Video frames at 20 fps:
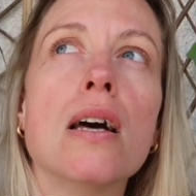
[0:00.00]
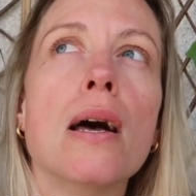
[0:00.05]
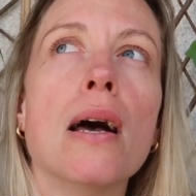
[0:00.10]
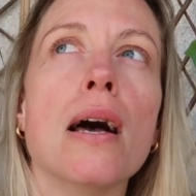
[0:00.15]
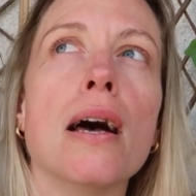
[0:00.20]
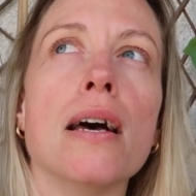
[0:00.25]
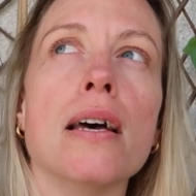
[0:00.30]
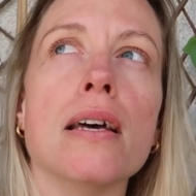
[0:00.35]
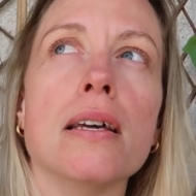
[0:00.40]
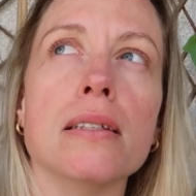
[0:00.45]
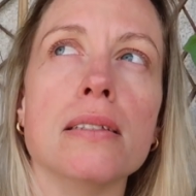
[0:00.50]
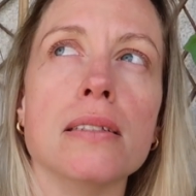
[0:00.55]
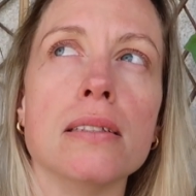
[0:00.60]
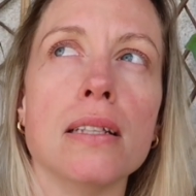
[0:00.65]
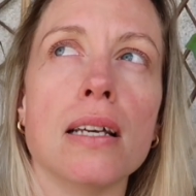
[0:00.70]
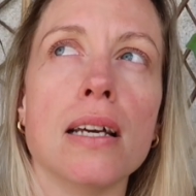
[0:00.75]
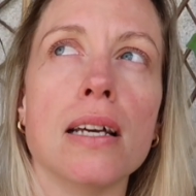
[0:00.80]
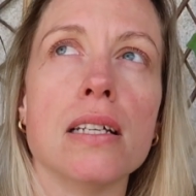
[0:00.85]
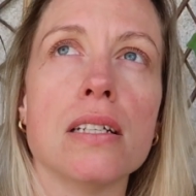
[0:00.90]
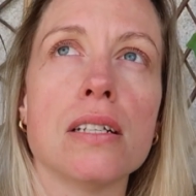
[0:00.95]

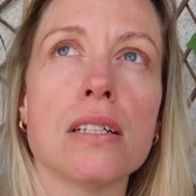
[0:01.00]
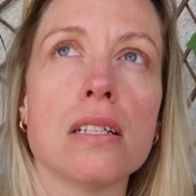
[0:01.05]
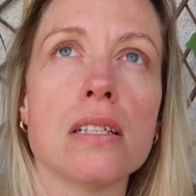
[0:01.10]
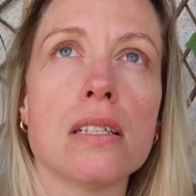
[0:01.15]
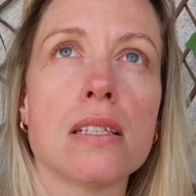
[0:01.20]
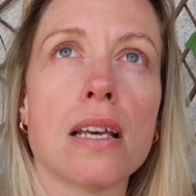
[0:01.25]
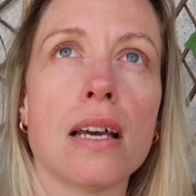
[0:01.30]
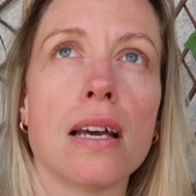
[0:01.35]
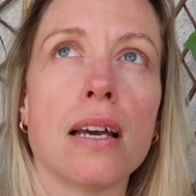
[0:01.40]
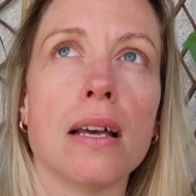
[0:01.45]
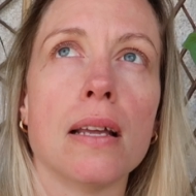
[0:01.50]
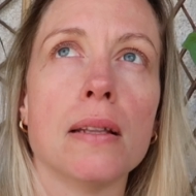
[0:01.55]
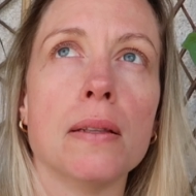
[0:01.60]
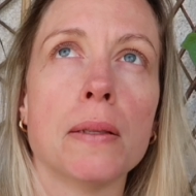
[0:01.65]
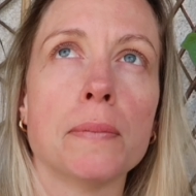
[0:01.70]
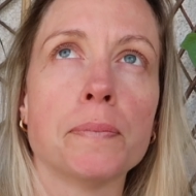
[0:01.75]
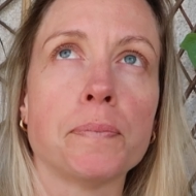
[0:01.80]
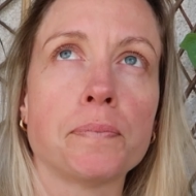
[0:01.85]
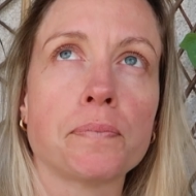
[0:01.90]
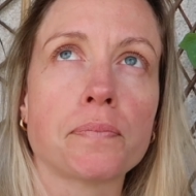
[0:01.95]
And she
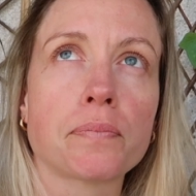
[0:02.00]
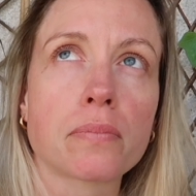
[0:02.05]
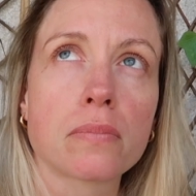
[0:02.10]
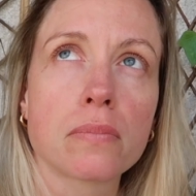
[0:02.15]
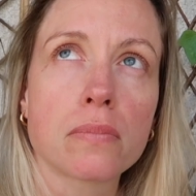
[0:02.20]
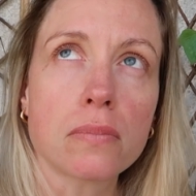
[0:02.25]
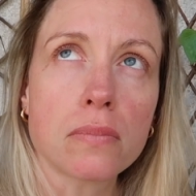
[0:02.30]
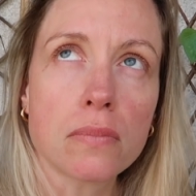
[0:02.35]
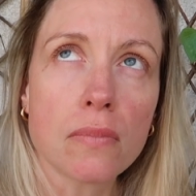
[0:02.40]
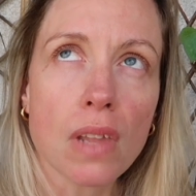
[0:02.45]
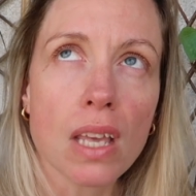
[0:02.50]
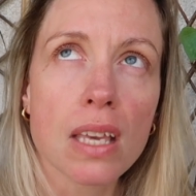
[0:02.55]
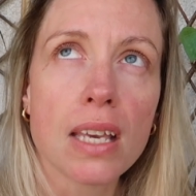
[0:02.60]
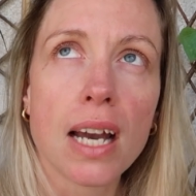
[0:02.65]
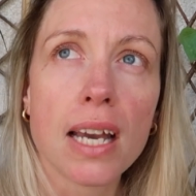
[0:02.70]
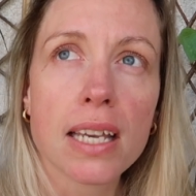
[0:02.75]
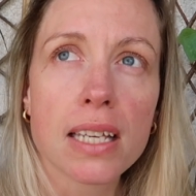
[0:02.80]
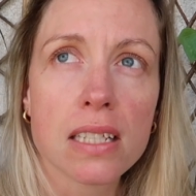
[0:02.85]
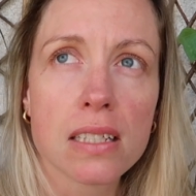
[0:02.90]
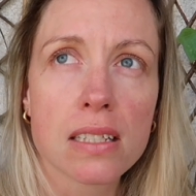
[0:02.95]
said,
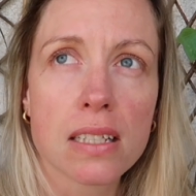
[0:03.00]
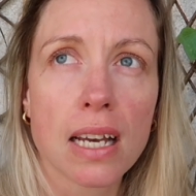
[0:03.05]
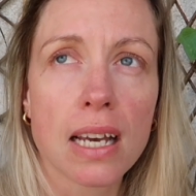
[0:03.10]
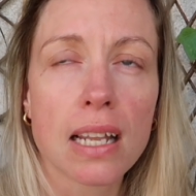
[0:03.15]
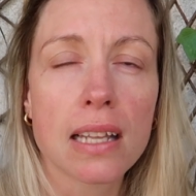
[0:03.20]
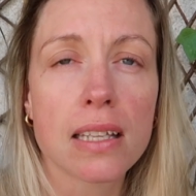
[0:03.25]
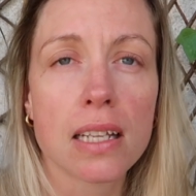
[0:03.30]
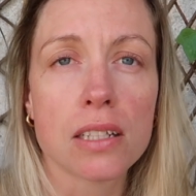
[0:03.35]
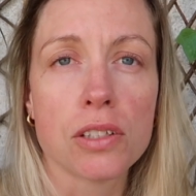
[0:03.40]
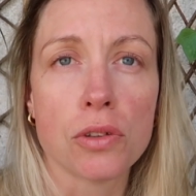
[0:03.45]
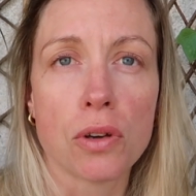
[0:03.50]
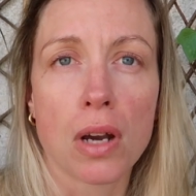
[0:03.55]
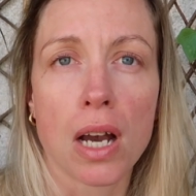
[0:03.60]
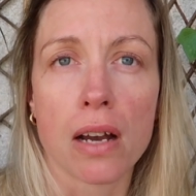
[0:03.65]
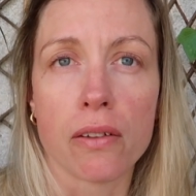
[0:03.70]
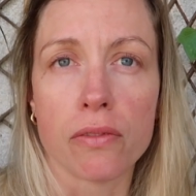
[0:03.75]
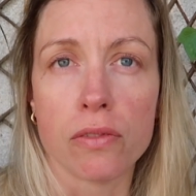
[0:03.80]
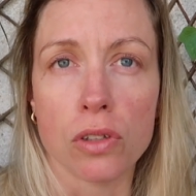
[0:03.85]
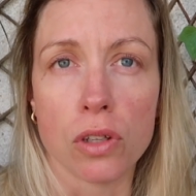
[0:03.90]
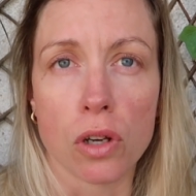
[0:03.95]
yeah, I can tell that you
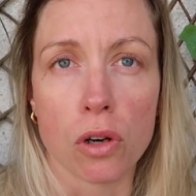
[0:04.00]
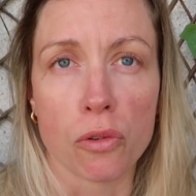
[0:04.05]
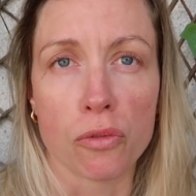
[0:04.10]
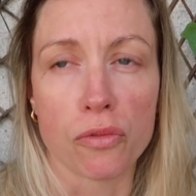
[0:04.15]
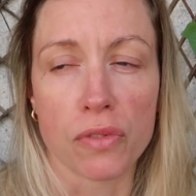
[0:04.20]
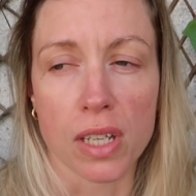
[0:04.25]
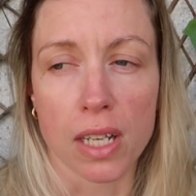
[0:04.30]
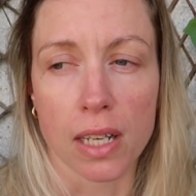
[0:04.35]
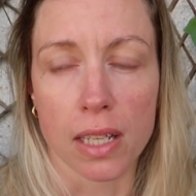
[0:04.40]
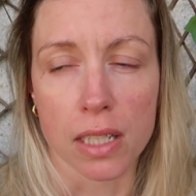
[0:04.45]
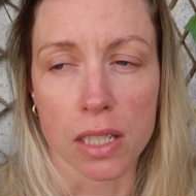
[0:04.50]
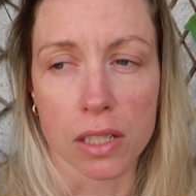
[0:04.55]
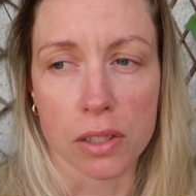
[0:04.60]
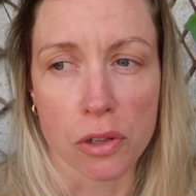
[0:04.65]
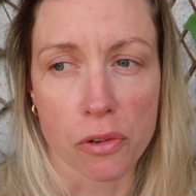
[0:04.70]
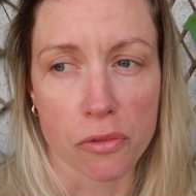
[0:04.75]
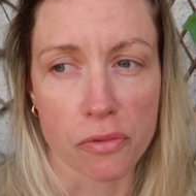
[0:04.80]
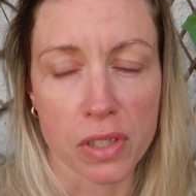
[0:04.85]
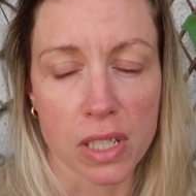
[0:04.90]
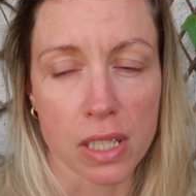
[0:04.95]
have no feeling in
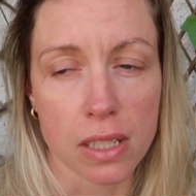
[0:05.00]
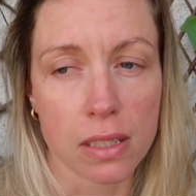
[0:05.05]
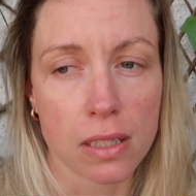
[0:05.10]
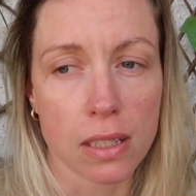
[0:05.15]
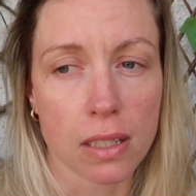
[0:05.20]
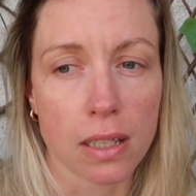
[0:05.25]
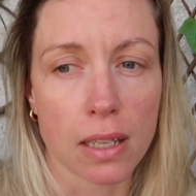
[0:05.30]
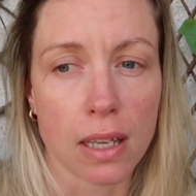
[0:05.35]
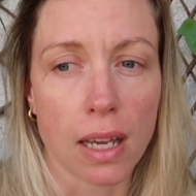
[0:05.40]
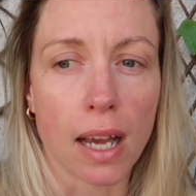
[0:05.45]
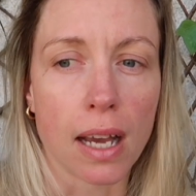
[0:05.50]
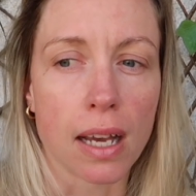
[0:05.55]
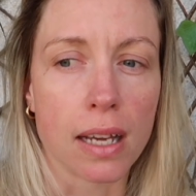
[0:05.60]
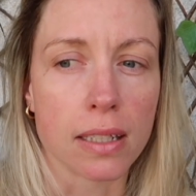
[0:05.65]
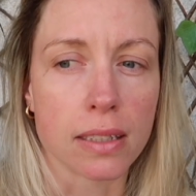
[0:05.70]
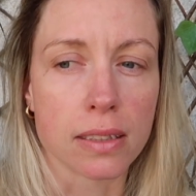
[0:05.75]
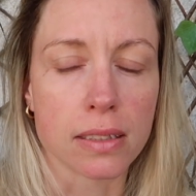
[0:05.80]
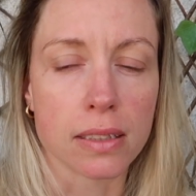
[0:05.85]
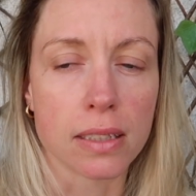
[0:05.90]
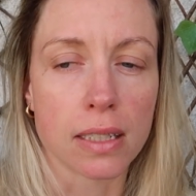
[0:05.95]
your feet,
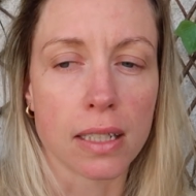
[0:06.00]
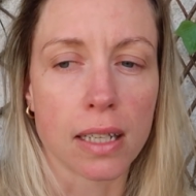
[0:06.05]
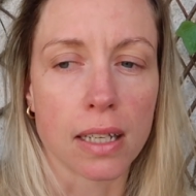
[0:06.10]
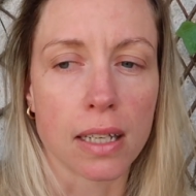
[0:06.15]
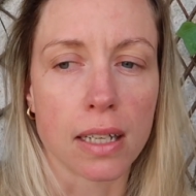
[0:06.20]
and